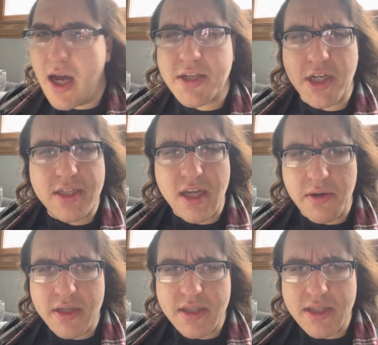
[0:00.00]
I
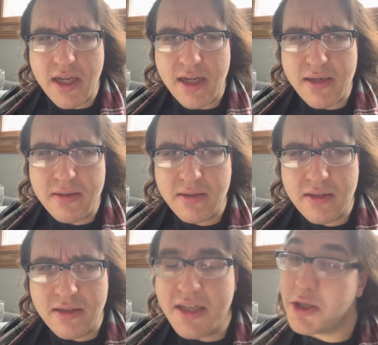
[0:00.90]
sound insane.
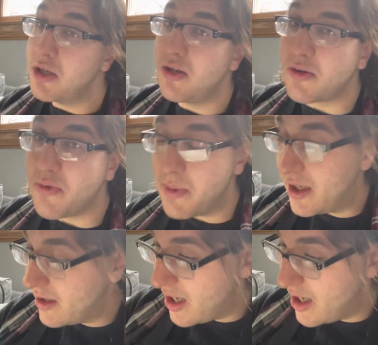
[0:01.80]
That's a good look for me.